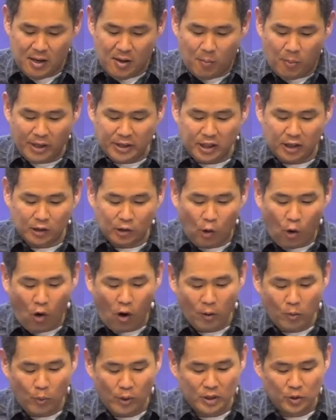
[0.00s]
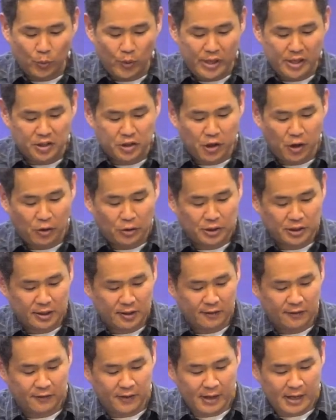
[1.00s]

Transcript: But the Lord was with Joseph